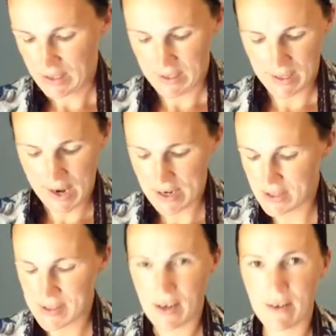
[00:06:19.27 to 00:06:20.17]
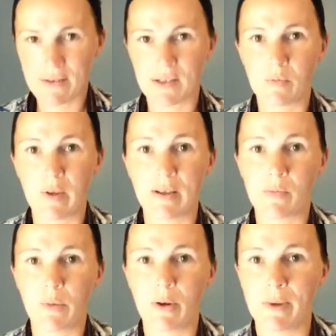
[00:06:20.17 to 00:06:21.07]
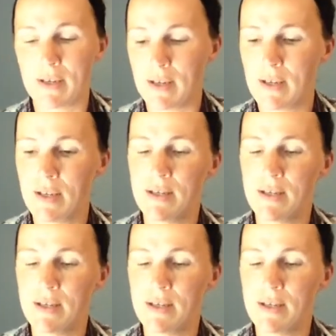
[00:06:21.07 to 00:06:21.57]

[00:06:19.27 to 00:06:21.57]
yeah, just a lot of experimenting.